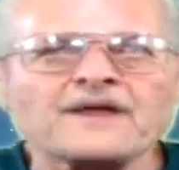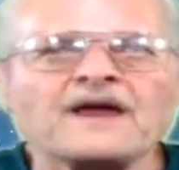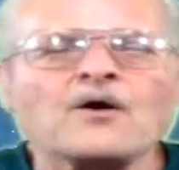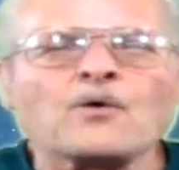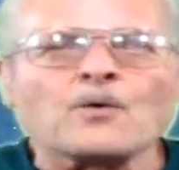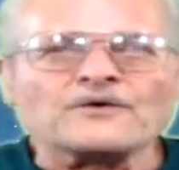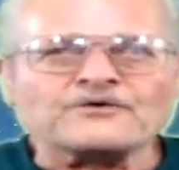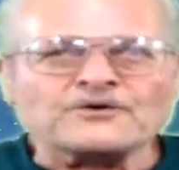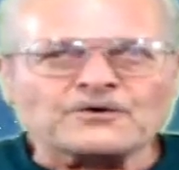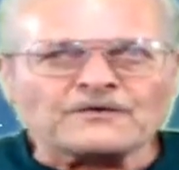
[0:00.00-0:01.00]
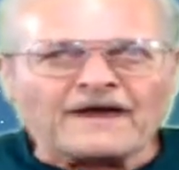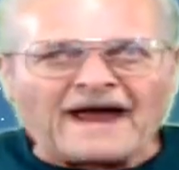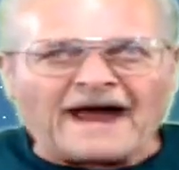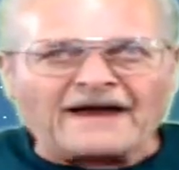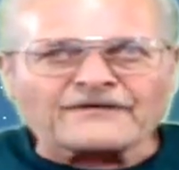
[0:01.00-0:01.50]
Once you do
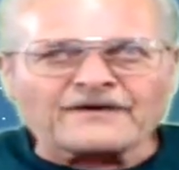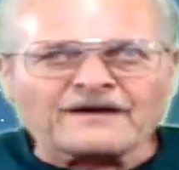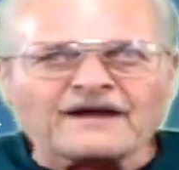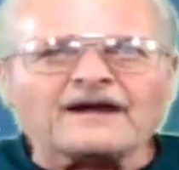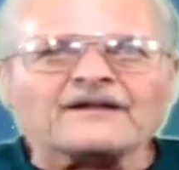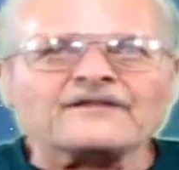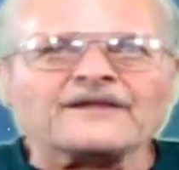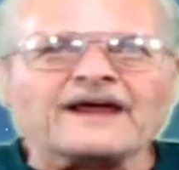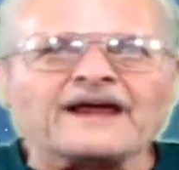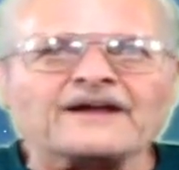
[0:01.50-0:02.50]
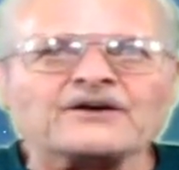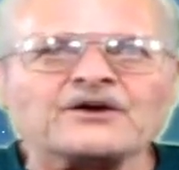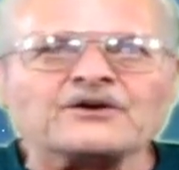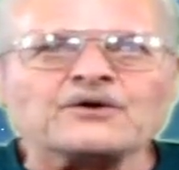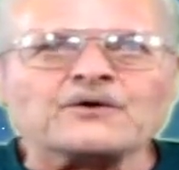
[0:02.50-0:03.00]
that, then
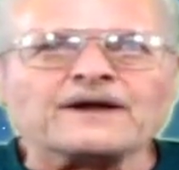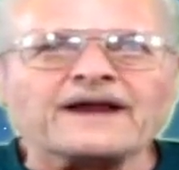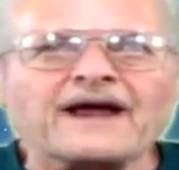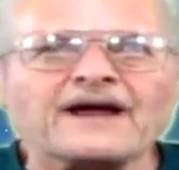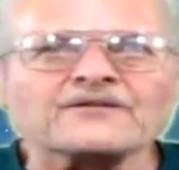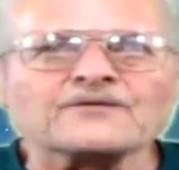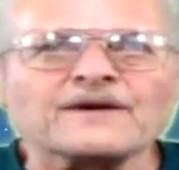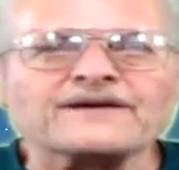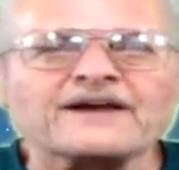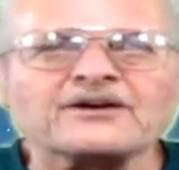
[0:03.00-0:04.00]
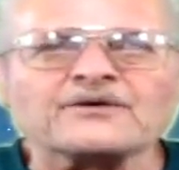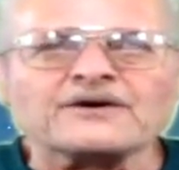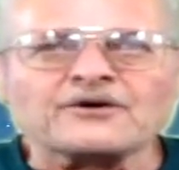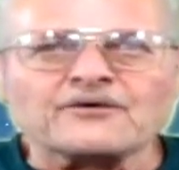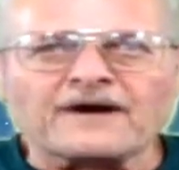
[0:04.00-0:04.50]
you can actually take your
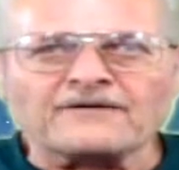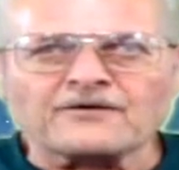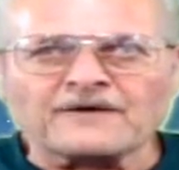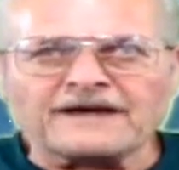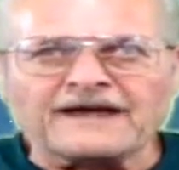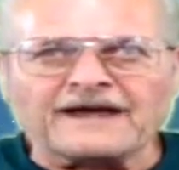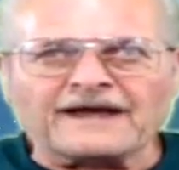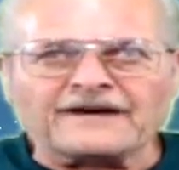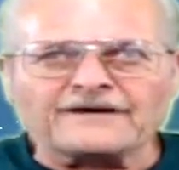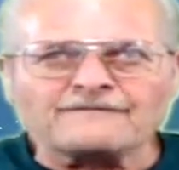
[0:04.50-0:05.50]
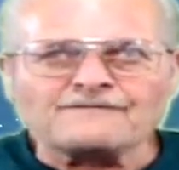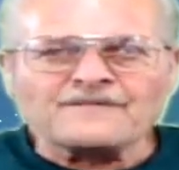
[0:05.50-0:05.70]
engraver again,